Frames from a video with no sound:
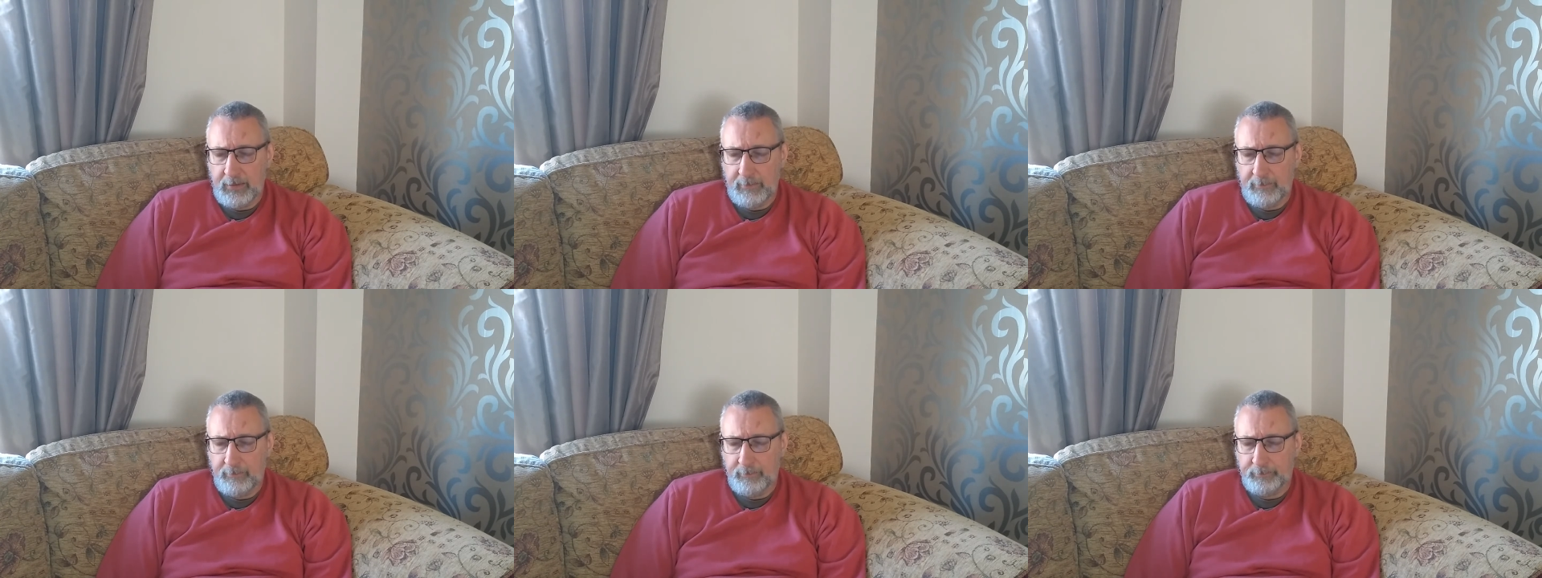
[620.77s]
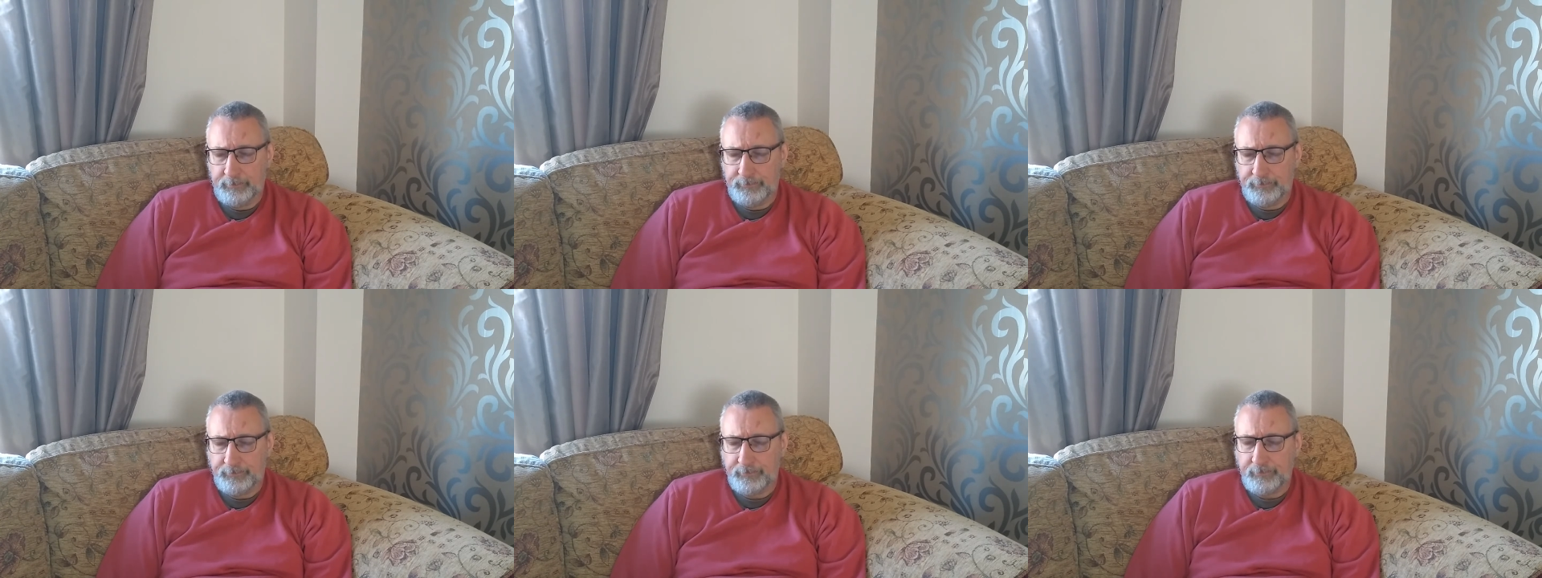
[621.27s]

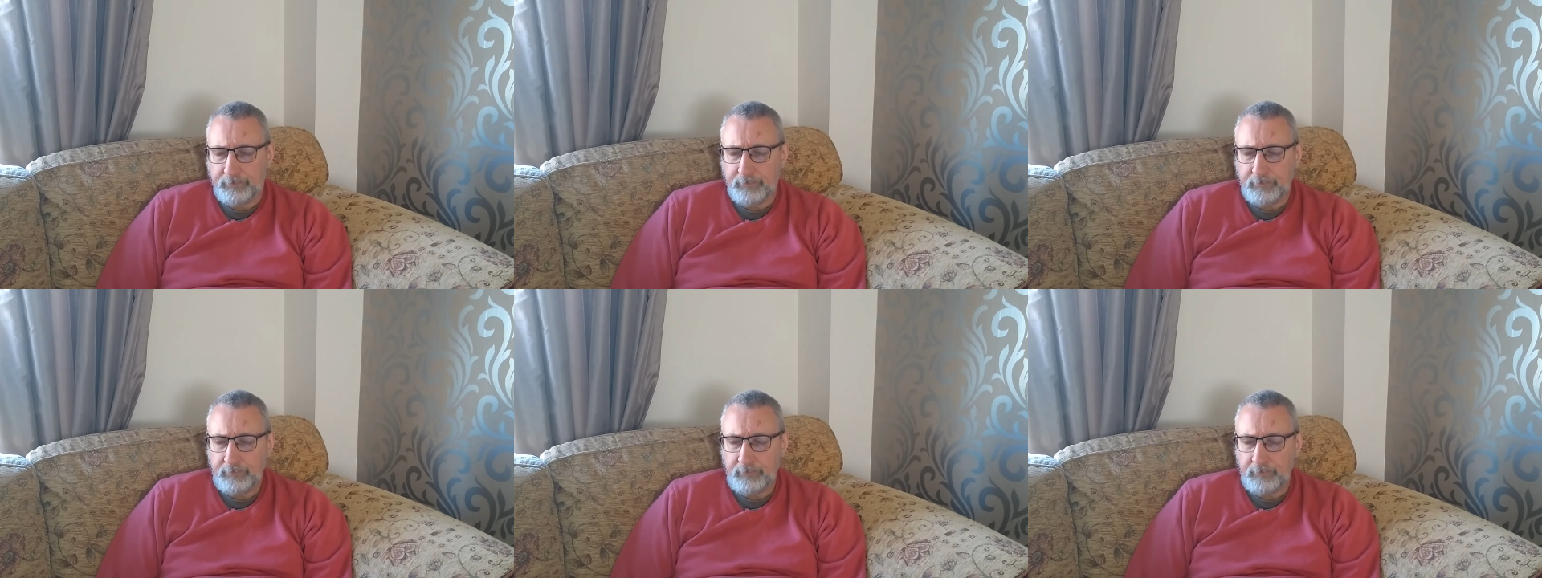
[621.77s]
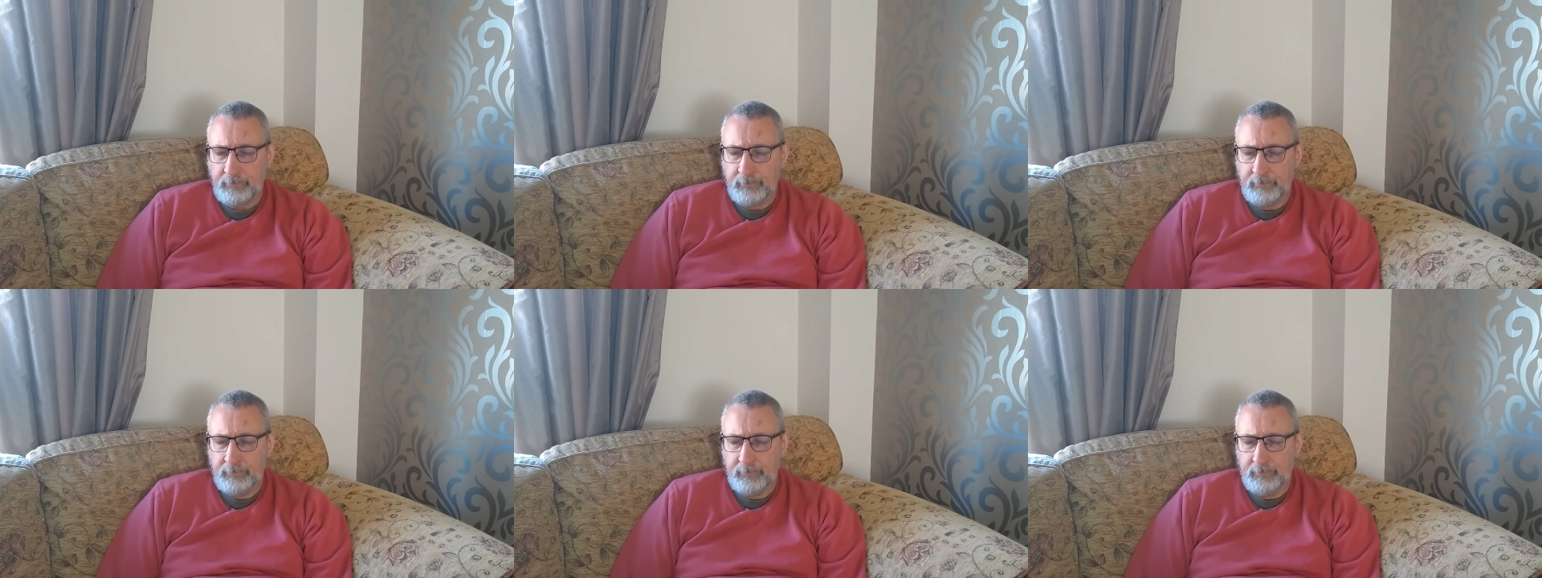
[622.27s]

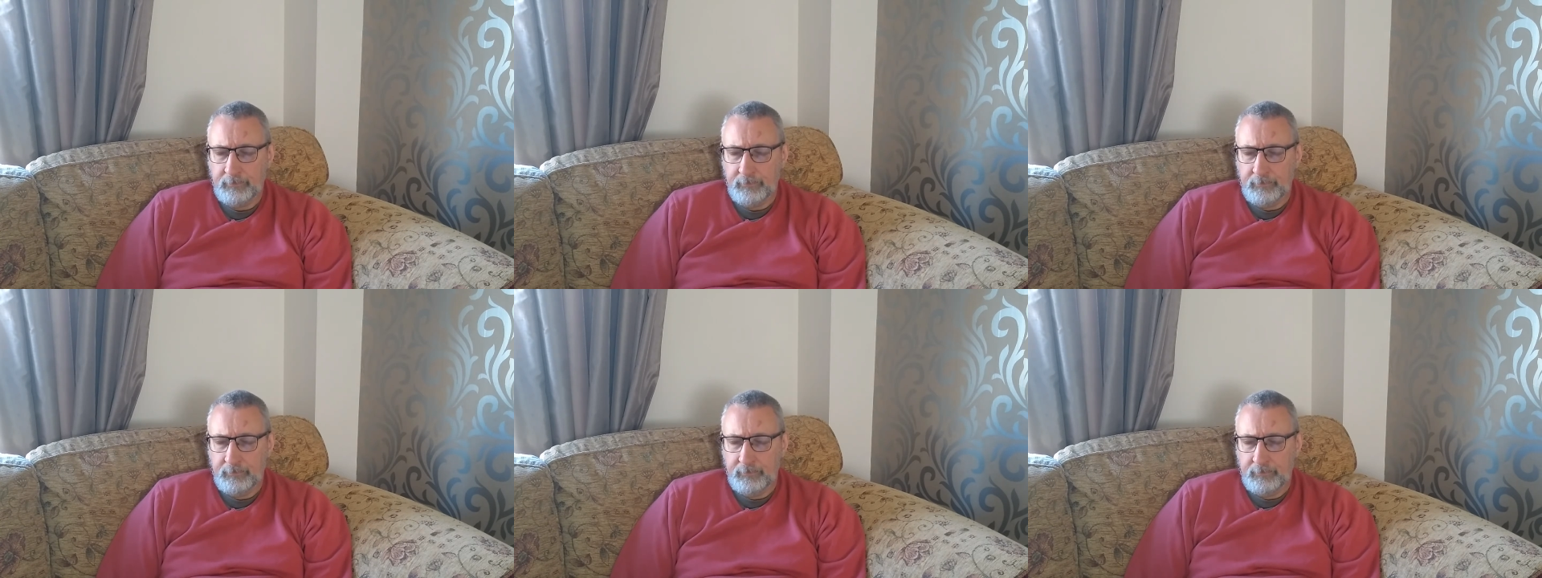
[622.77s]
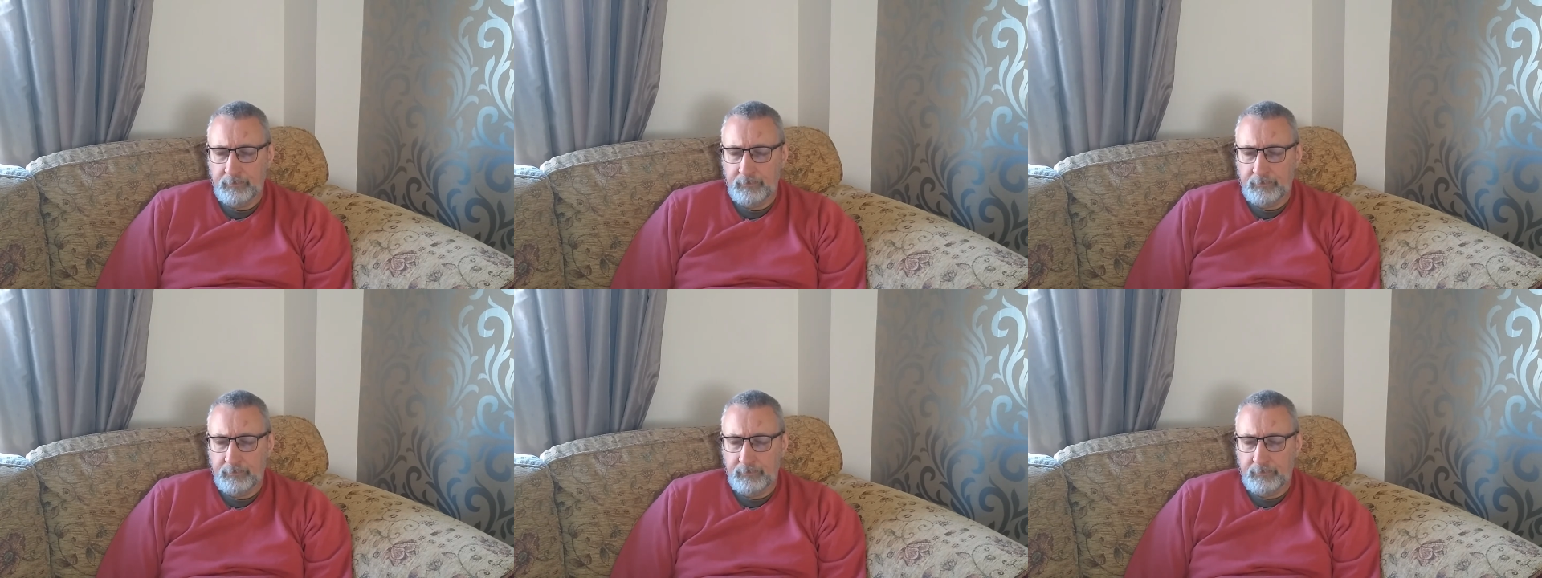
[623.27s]

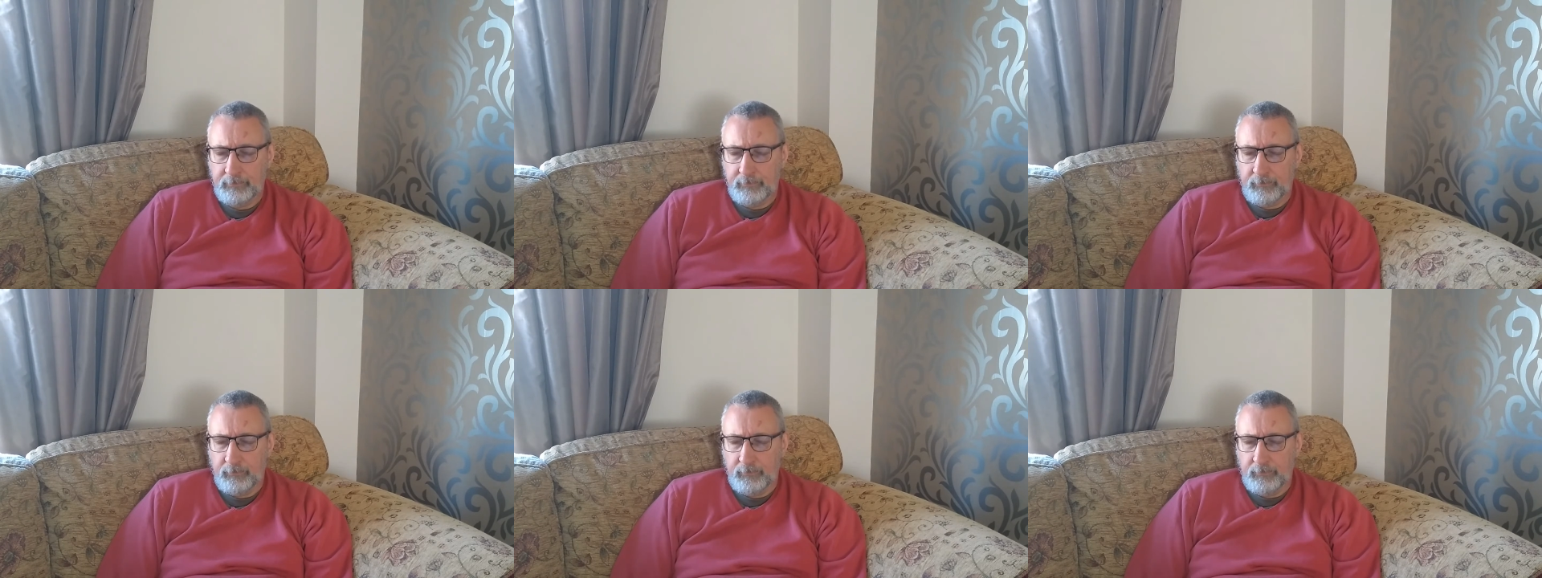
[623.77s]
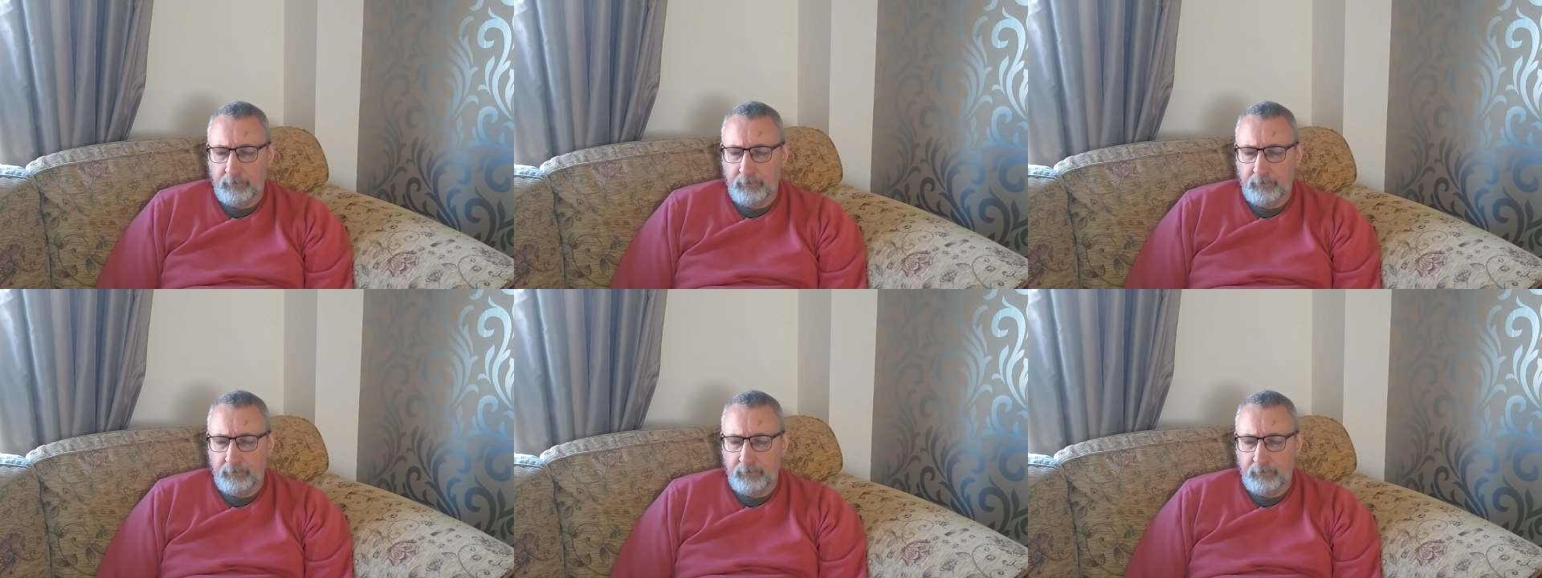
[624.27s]
No one is speaking in this clip.